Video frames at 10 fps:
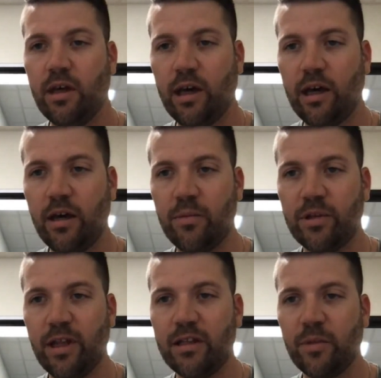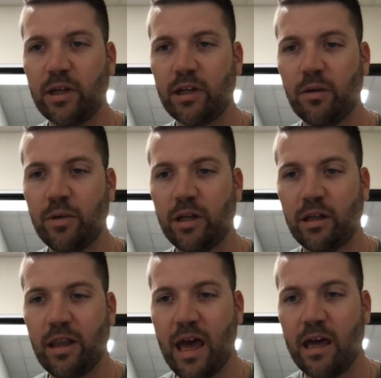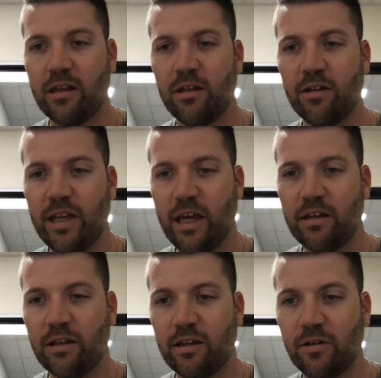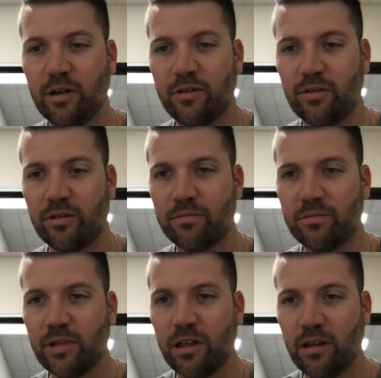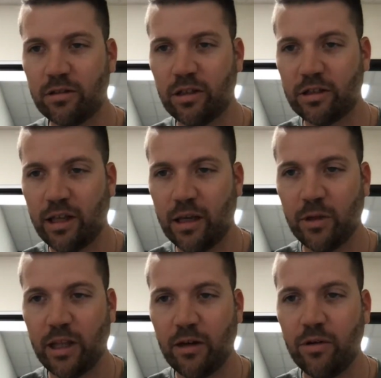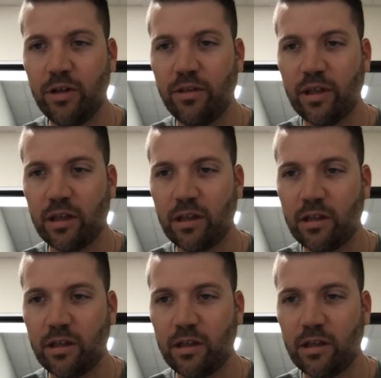So that's my comment on that. Tad could go on for a long, long time on that. What do you think,